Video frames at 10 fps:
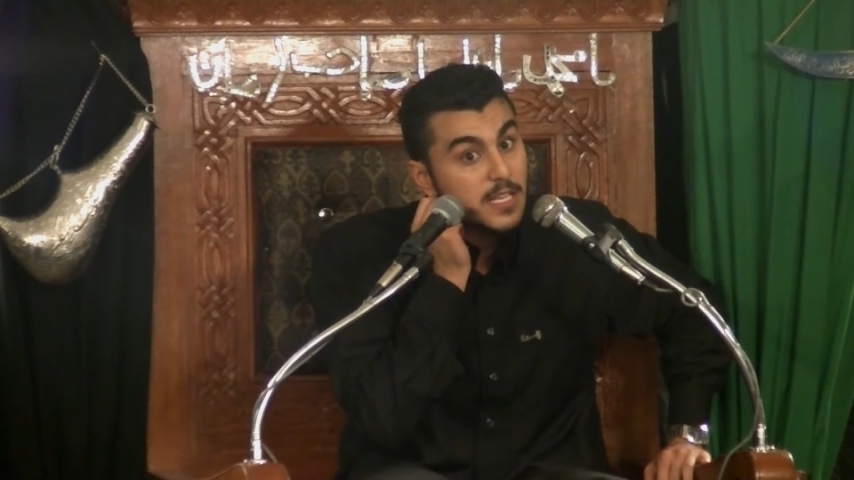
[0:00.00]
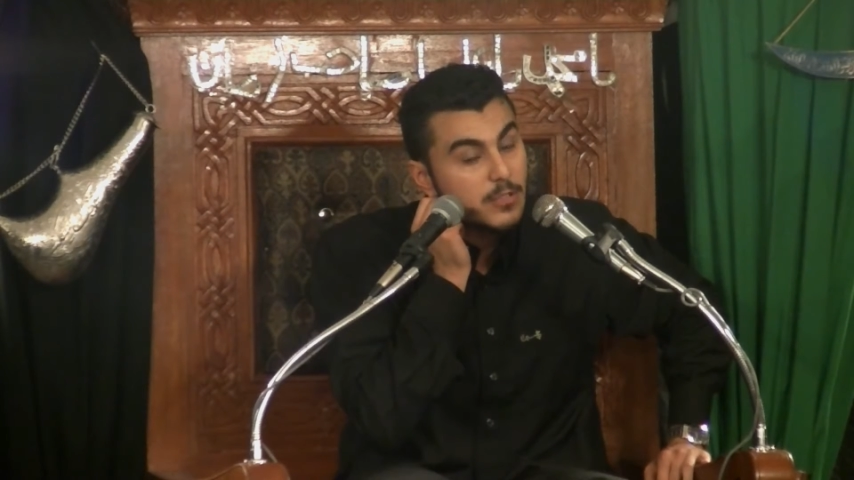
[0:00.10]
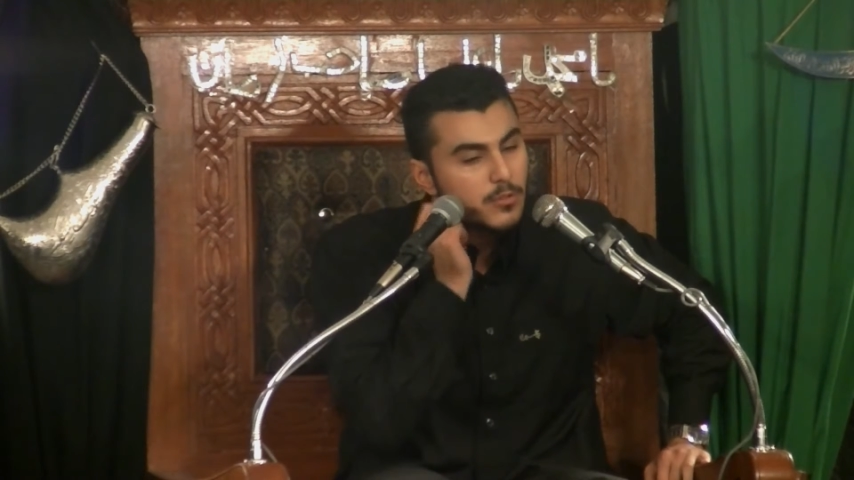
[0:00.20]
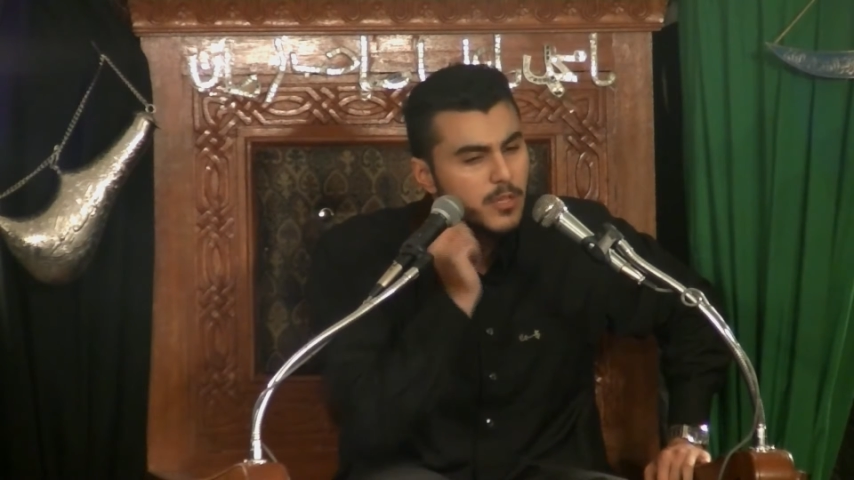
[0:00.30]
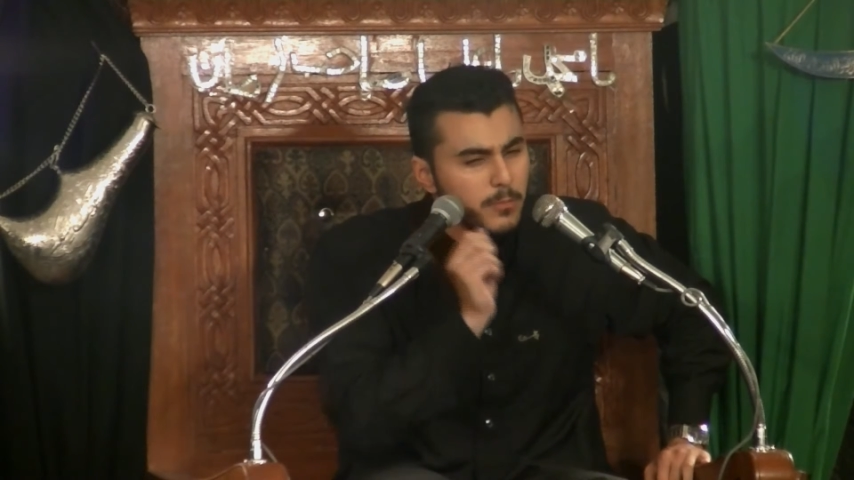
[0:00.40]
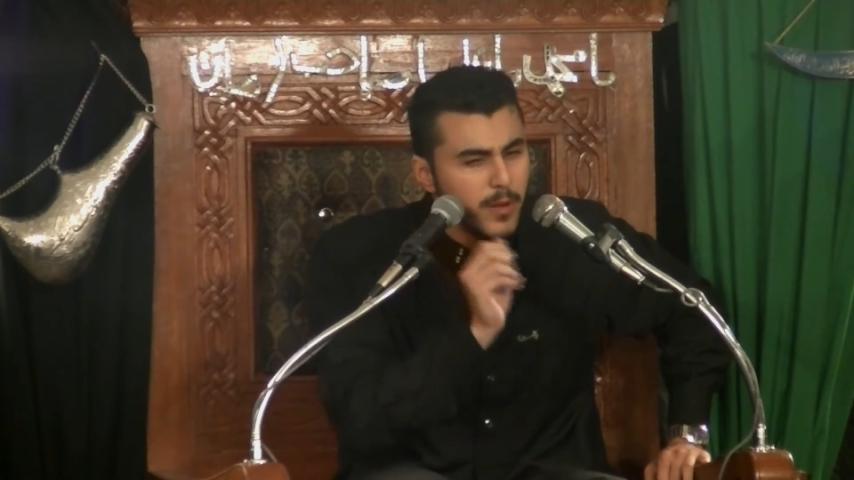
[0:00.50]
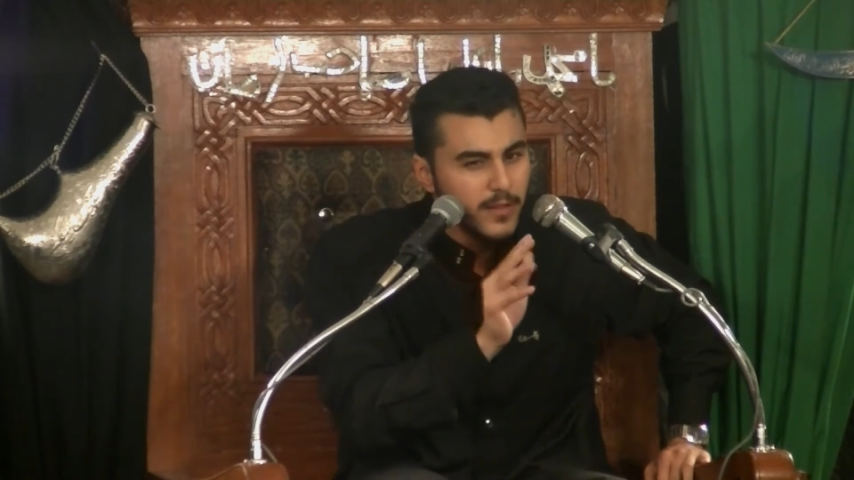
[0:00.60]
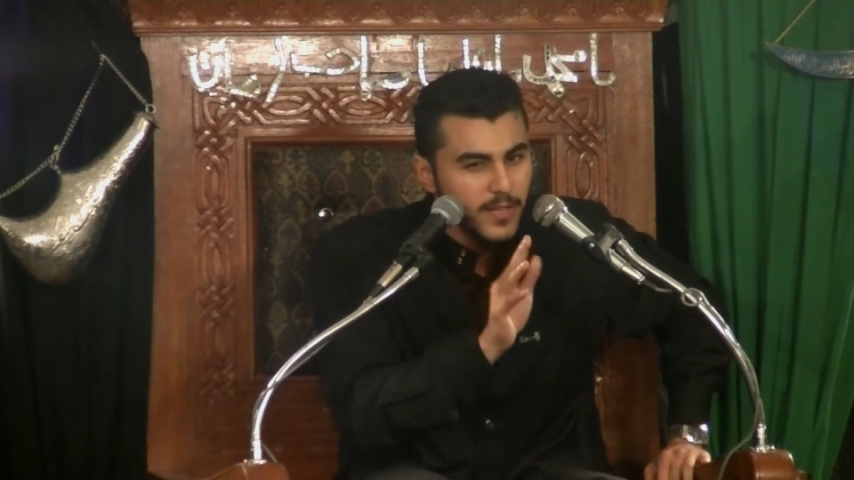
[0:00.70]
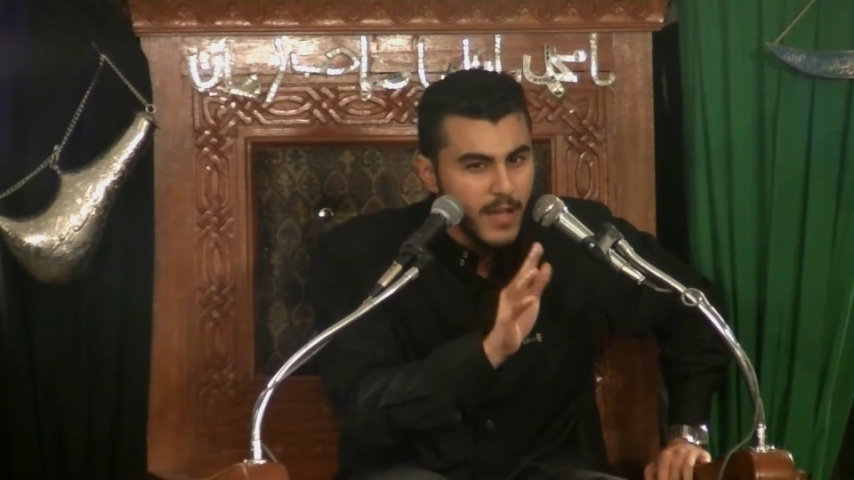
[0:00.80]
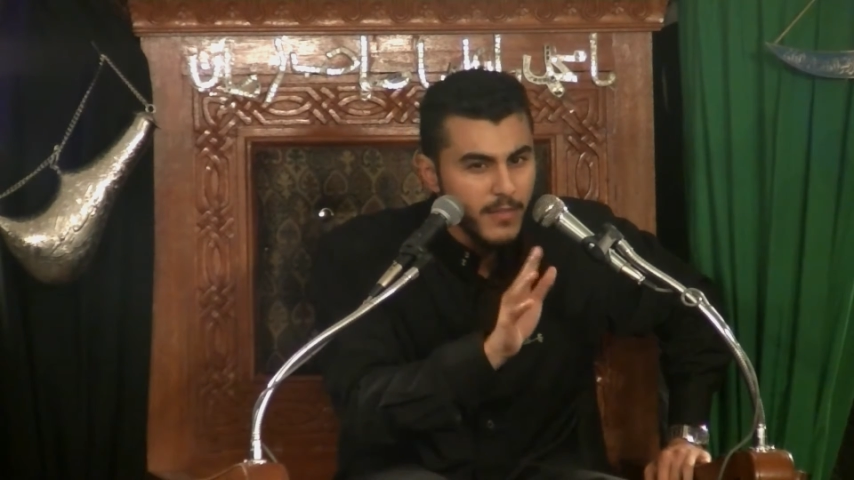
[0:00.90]
He told him,
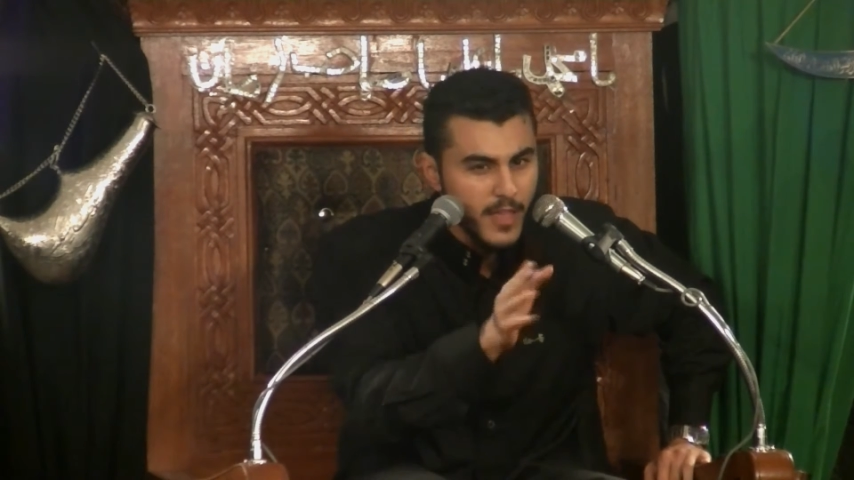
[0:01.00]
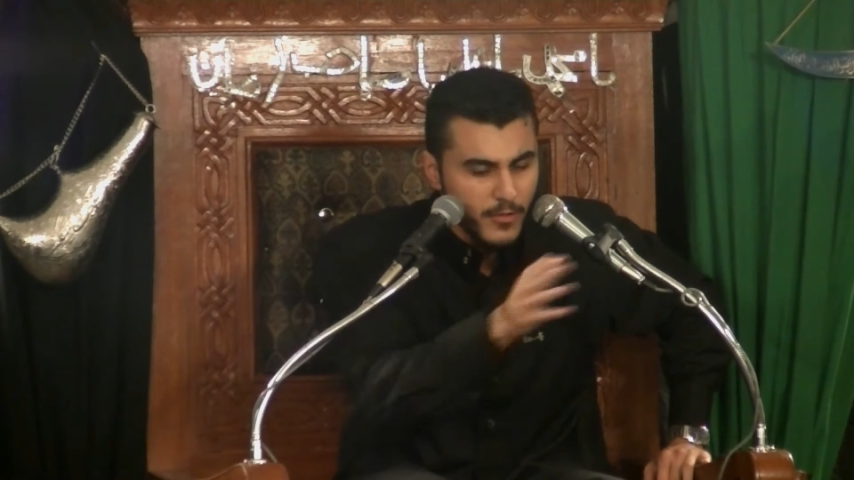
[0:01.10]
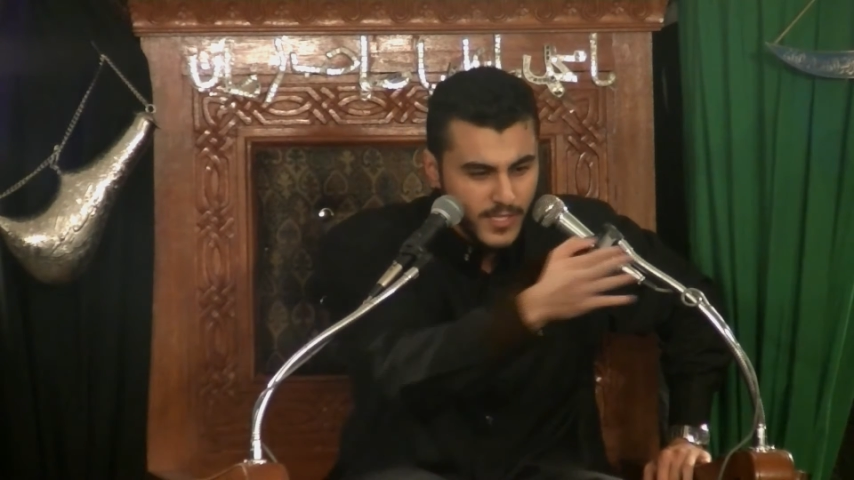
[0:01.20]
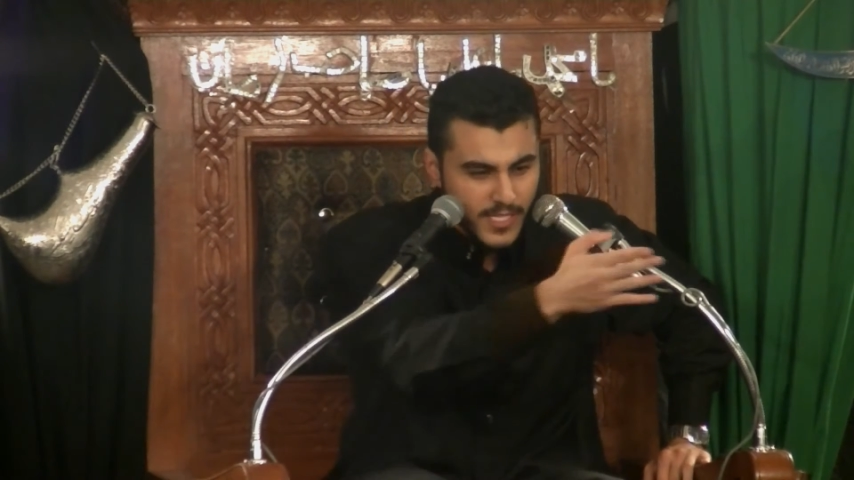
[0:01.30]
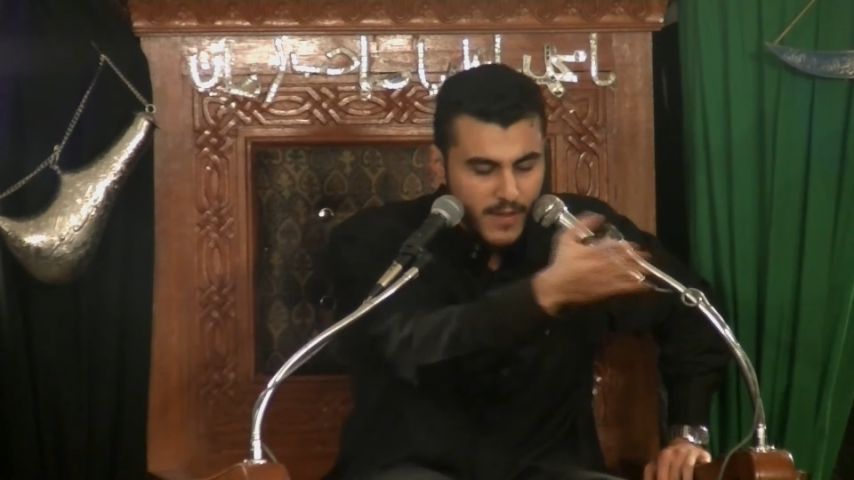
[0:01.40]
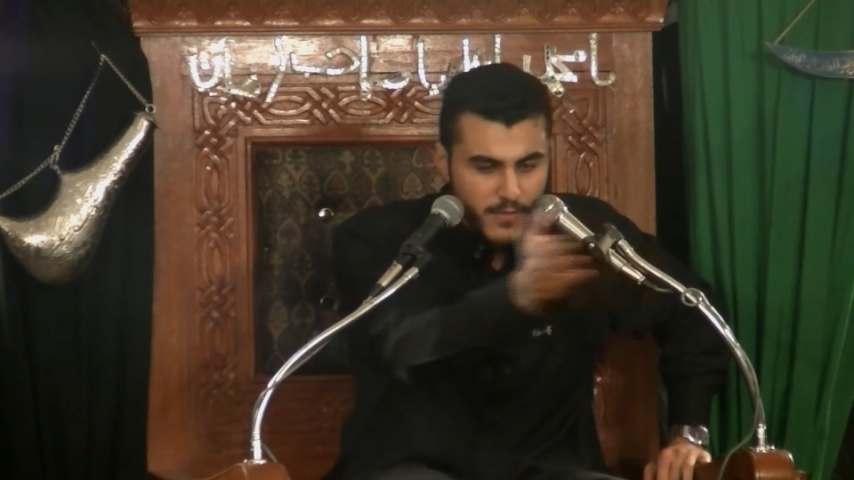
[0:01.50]
"But now that you see